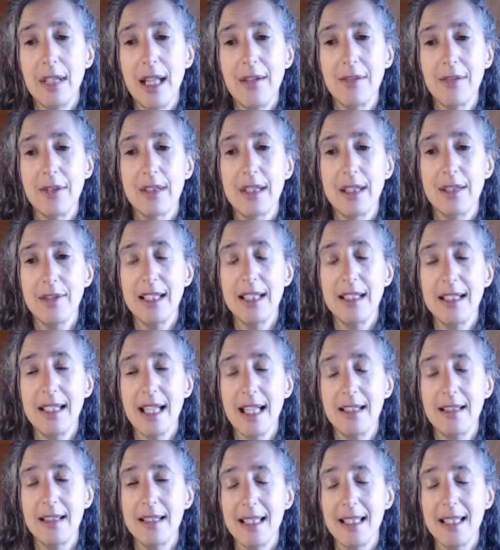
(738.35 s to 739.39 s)
levels of
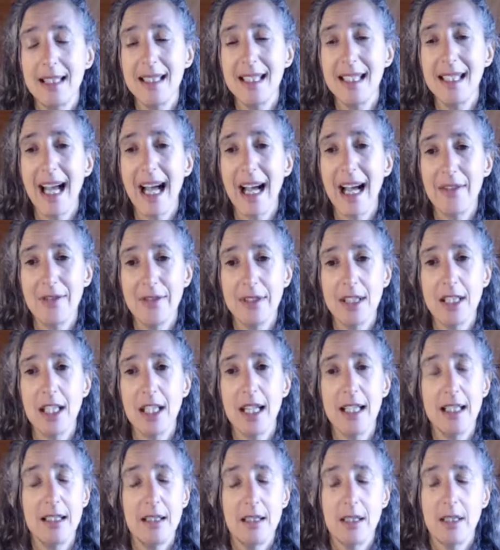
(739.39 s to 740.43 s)
intensity haven't
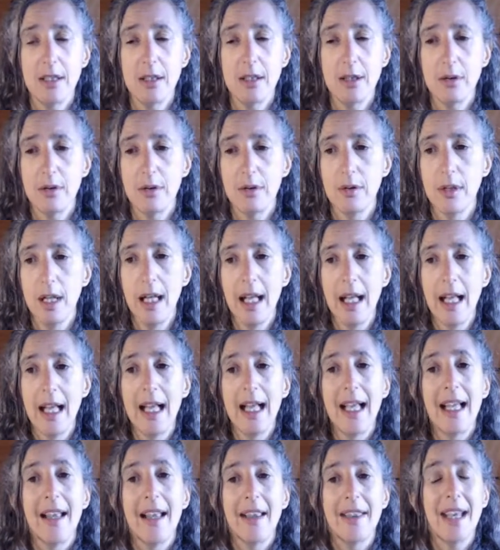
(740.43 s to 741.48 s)
changed at all,
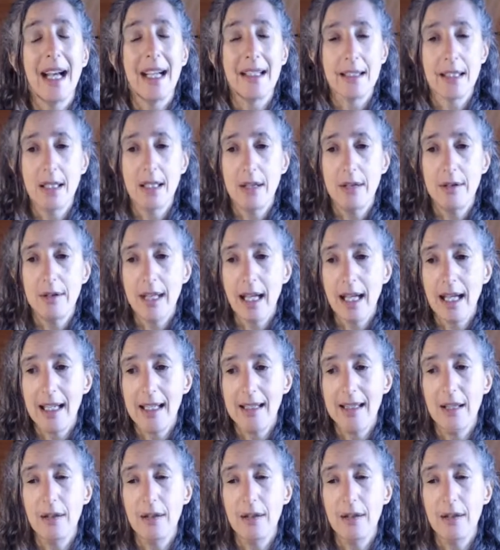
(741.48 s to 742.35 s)
that's okay.